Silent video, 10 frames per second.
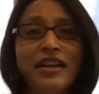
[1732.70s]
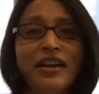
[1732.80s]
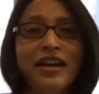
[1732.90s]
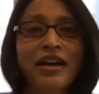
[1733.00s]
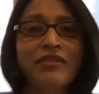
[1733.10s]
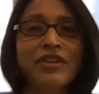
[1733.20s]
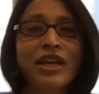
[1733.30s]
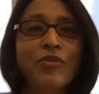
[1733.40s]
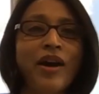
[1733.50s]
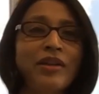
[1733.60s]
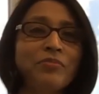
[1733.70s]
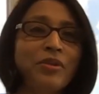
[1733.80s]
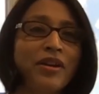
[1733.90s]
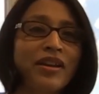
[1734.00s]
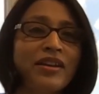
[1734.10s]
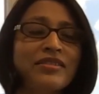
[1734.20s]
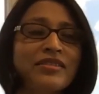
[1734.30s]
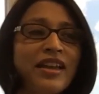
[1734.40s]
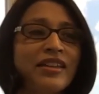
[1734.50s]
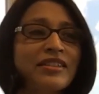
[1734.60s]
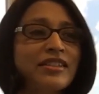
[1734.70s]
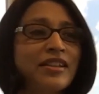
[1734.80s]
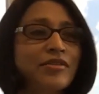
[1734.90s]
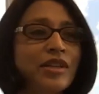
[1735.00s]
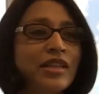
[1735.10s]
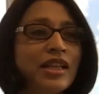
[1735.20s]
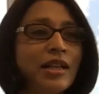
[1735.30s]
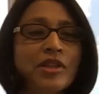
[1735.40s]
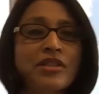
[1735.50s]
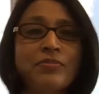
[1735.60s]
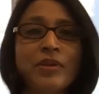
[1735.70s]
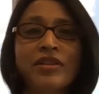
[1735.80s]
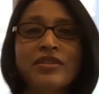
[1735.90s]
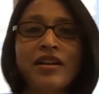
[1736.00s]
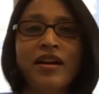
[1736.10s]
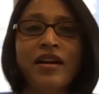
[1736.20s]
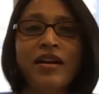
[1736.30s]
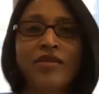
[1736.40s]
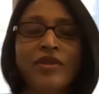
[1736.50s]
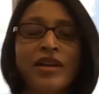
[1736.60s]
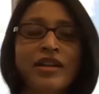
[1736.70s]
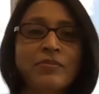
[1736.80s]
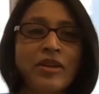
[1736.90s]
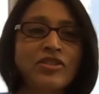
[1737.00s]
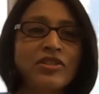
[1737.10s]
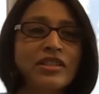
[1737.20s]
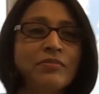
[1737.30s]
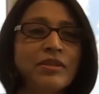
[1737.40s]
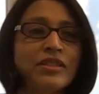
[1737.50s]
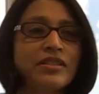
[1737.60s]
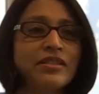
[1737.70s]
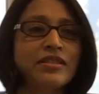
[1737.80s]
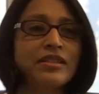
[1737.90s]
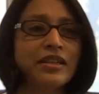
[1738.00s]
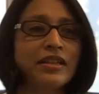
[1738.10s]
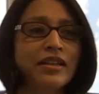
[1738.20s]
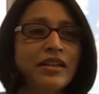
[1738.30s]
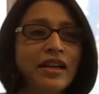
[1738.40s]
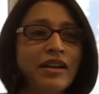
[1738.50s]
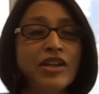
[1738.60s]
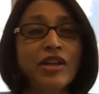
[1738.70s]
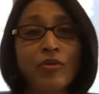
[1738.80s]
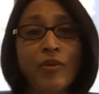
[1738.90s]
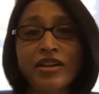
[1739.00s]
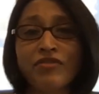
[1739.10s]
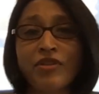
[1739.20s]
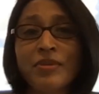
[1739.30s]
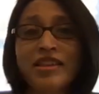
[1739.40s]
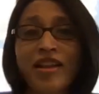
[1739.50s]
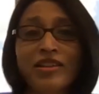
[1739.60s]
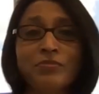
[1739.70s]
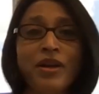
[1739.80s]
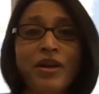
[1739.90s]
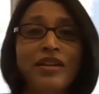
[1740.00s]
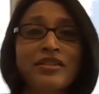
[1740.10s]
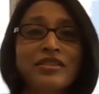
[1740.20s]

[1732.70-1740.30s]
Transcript: Uh, we acquired products that uh, really helped us build our uh, specialty business. Uh, we acquired a women's health product a